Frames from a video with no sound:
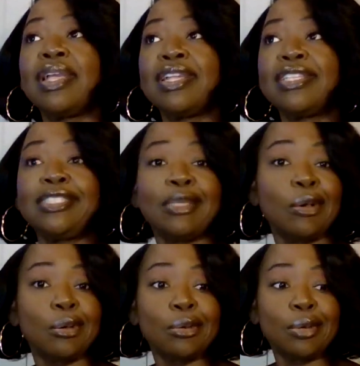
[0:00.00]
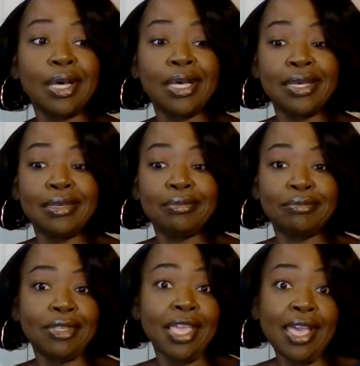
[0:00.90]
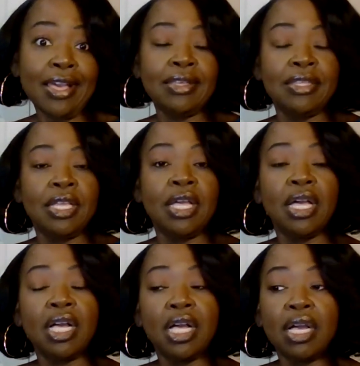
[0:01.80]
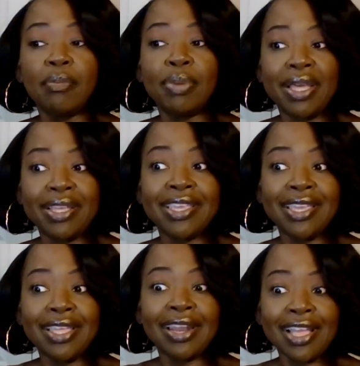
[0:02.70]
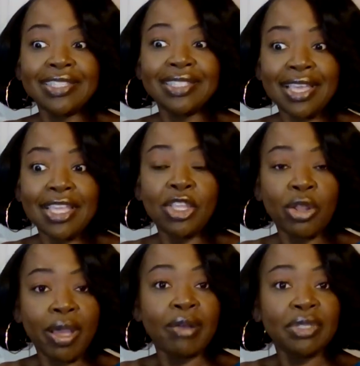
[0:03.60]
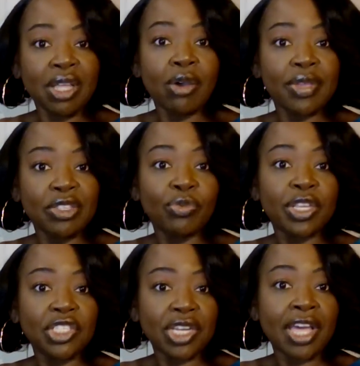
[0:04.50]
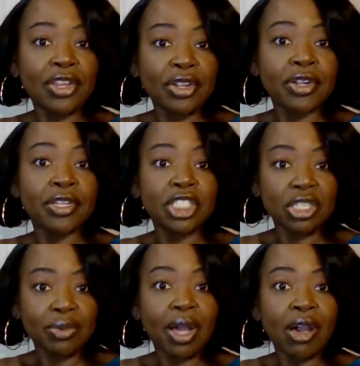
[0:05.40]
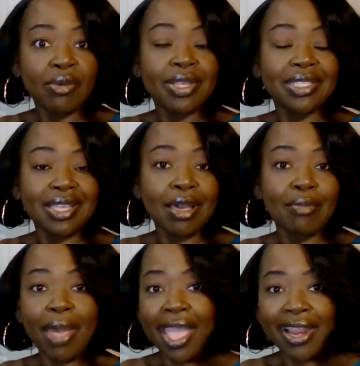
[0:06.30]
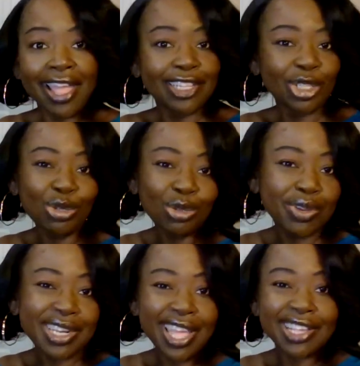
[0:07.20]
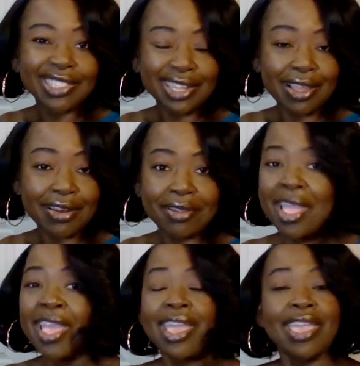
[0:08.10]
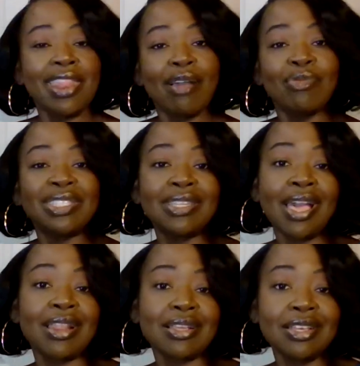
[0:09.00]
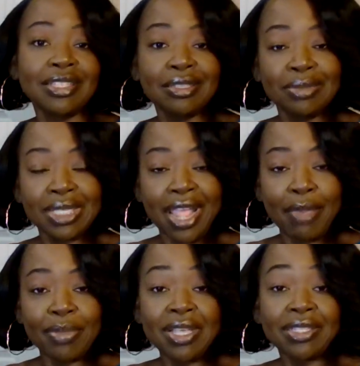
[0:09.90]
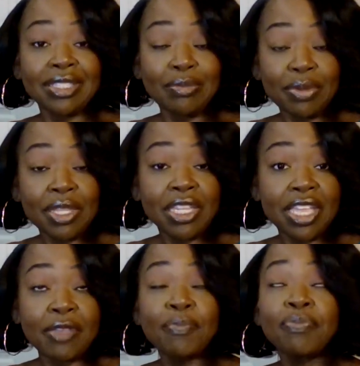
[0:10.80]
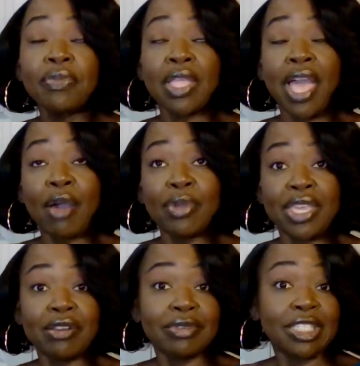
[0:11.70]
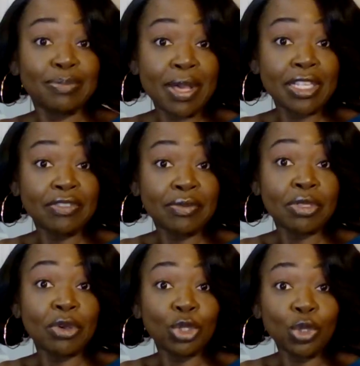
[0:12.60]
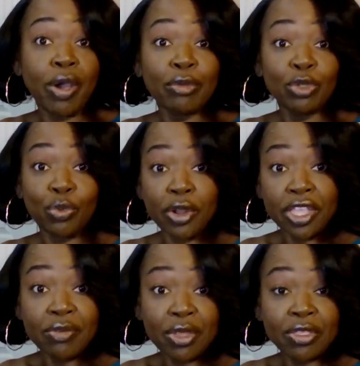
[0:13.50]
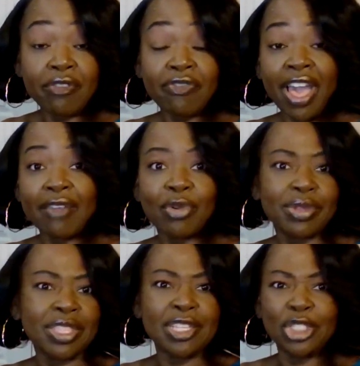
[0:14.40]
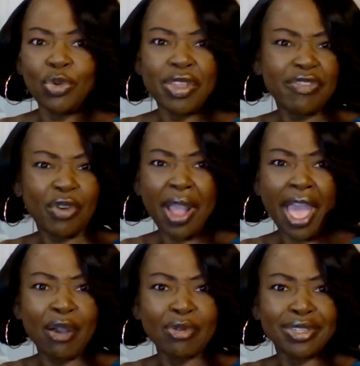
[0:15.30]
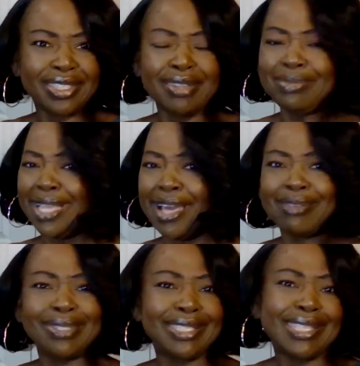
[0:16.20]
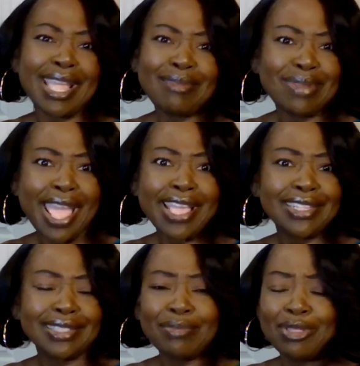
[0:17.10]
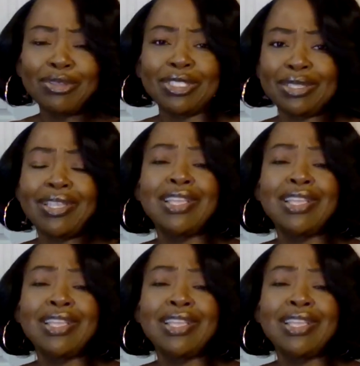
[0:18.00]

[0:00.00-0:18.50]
So yeah, but again, like I said, I was always reaching out to her, and she would always come back like 2-3 days later. And I was not accustomed to that, because typically I would get a response from those who I was working with on Fiverr within 24 hours, sometimes the same day. Some of those